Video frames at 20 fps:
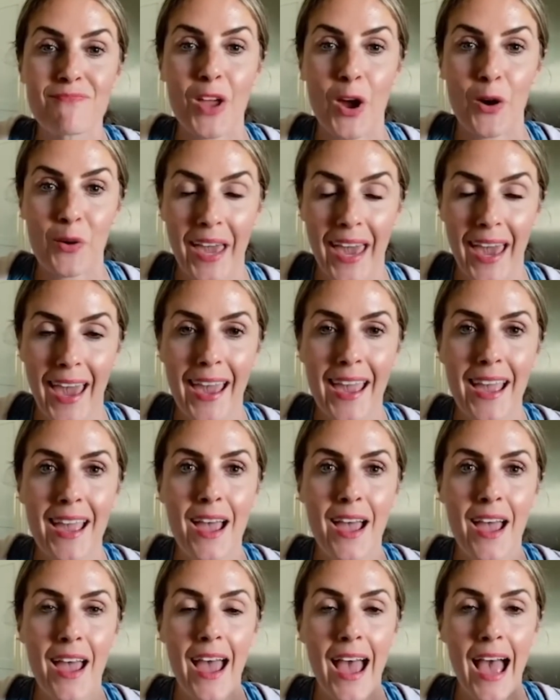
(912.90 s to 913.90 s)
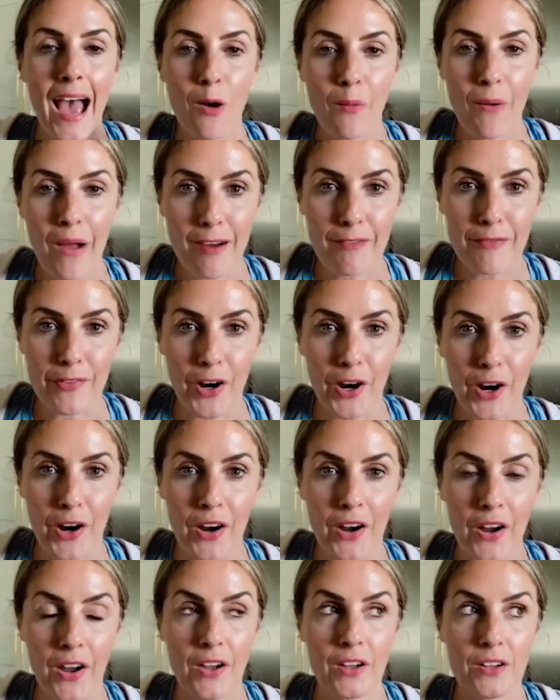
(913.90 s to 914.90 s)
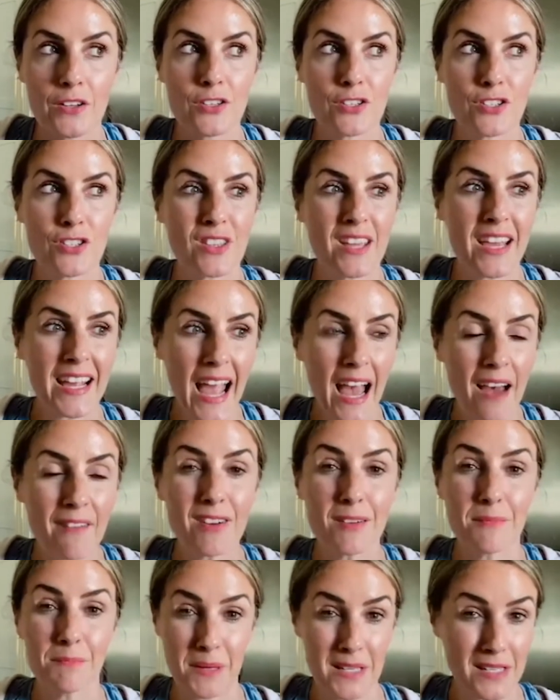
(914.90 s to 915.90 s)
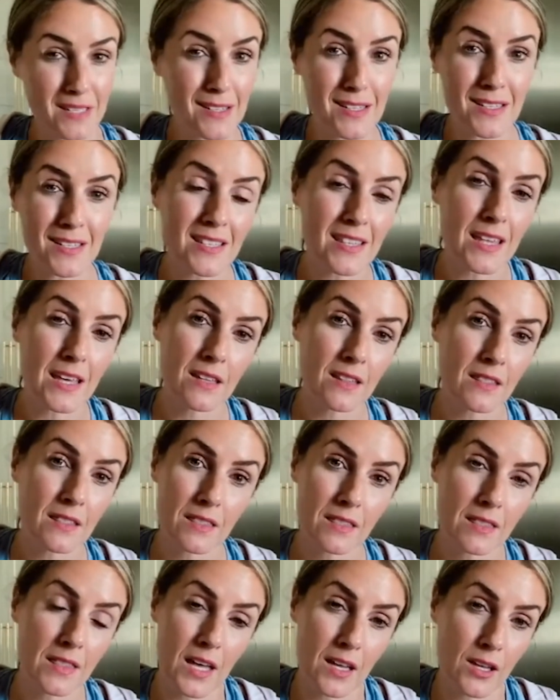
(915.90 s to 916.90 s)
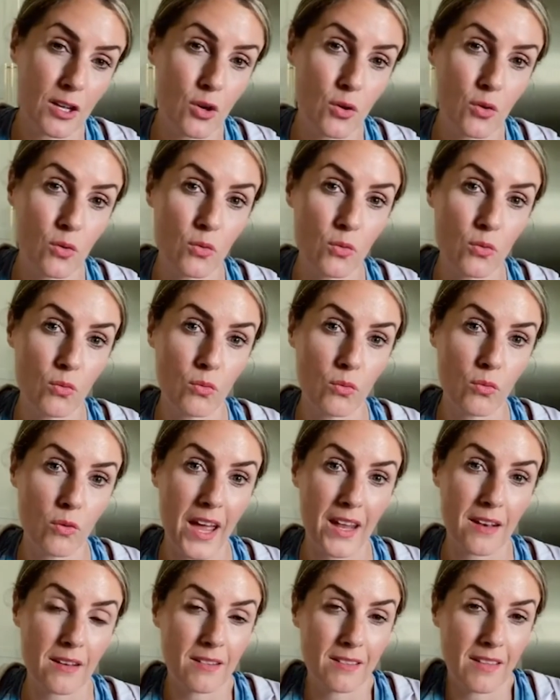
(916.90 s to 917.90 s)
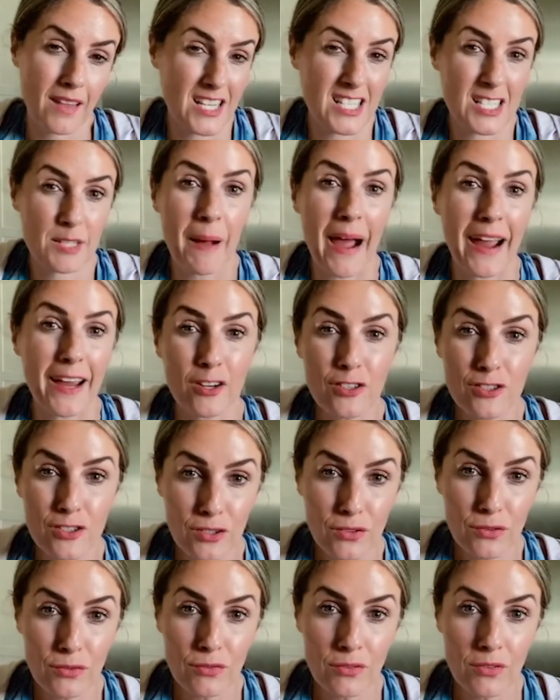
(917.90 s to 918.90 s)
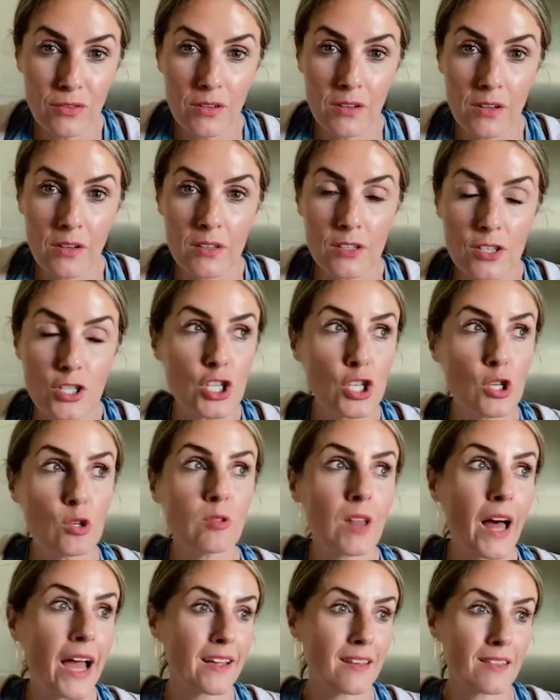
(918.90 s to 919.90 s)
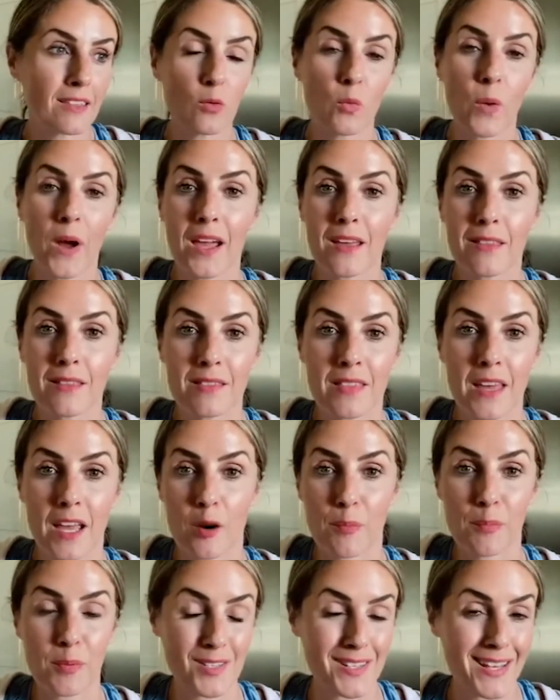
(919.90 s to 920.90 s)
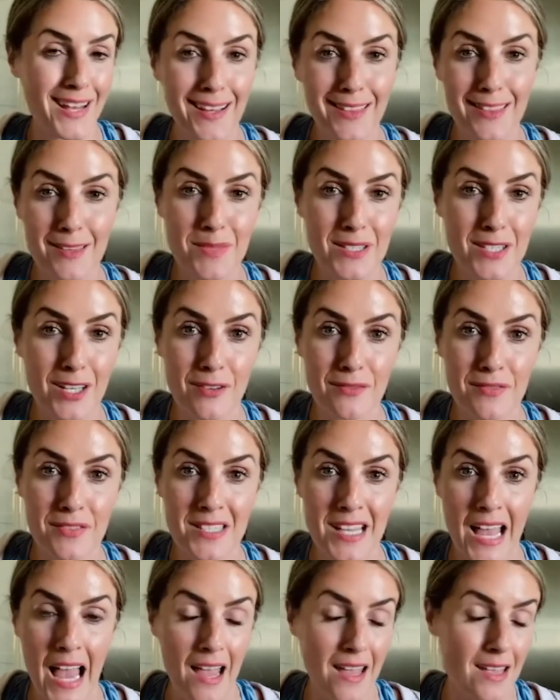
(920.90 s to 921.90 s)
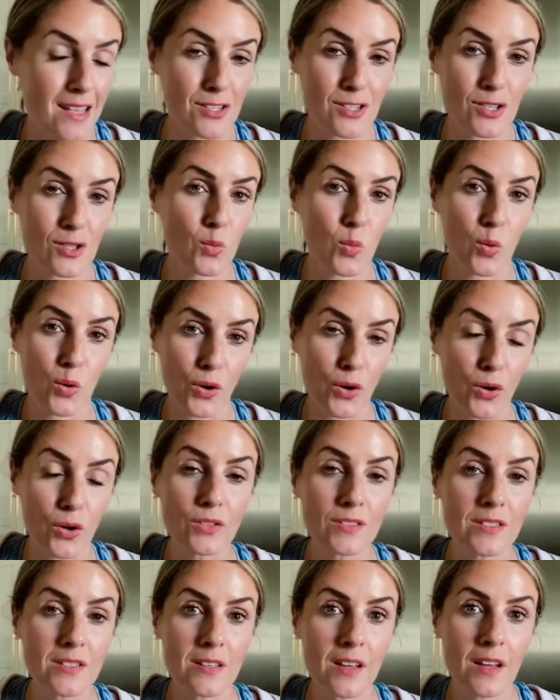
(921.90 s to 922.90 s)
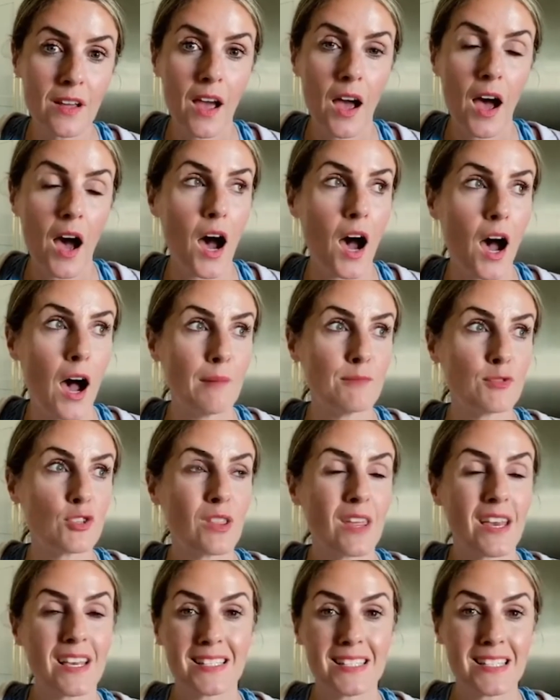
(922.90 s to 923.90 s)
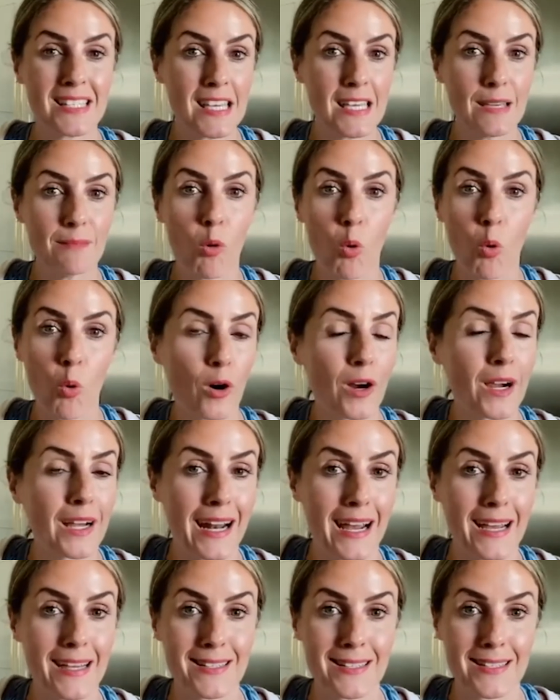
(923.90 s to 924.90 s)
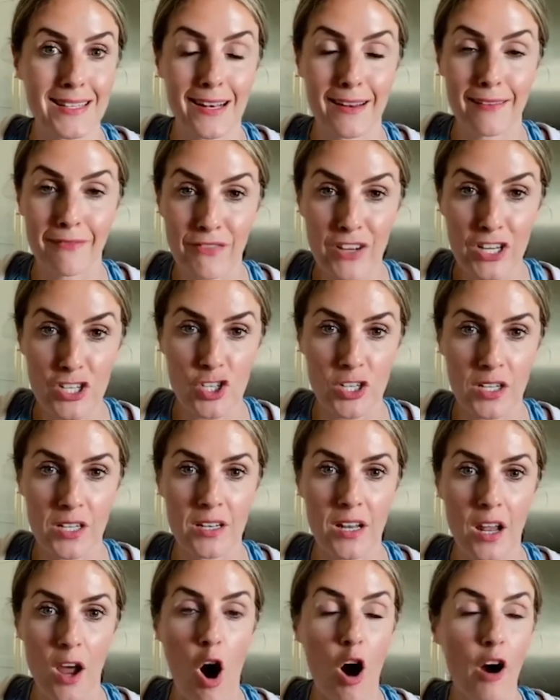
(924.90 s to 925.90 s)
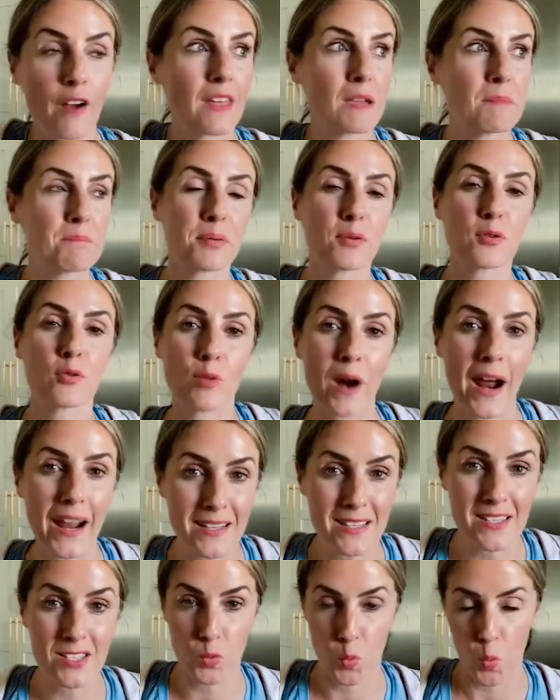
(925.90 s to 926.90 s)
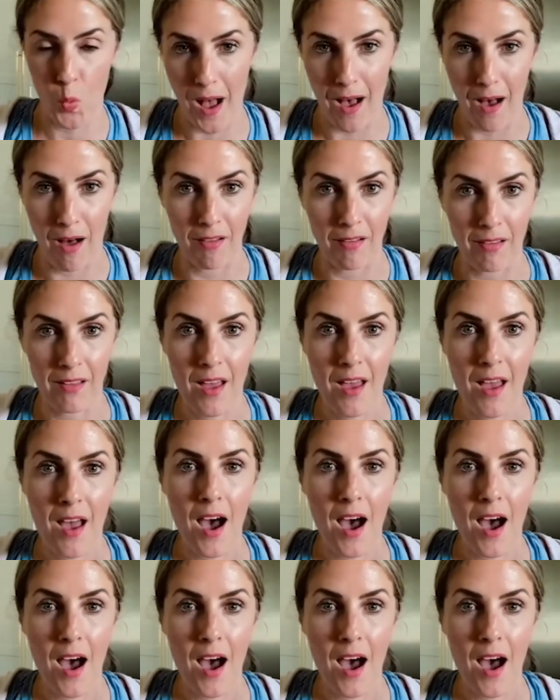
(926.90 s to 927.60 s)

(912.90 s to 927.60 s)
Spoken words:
Okay. However, do they have a business that you aspire to? Do you like the way that they are presenting themselves into the world? Do they seem organized and efficient? Are they priced well?